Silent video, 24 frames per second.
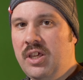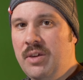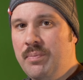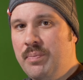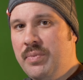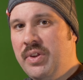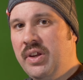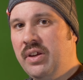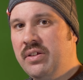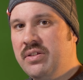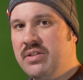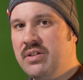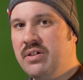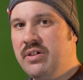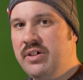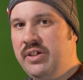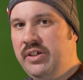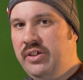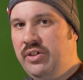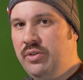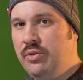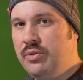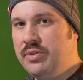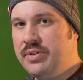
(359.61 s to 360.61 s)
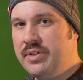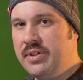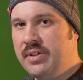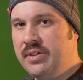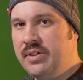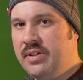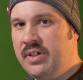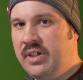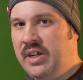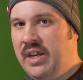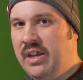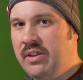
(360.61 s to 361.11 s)
Keep things that are
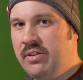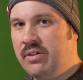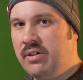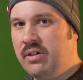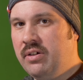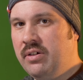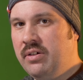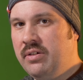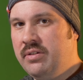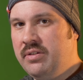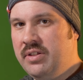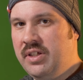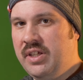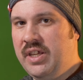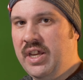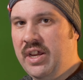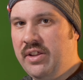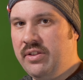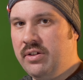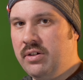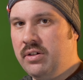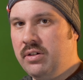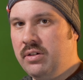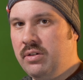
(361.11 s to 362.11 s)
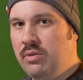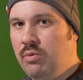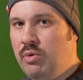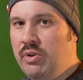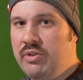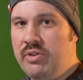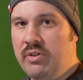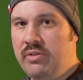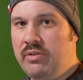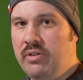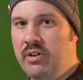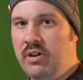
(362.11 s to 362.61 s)
used together.
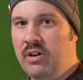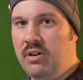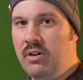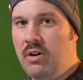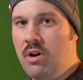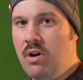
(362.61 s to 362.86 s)
Whether they're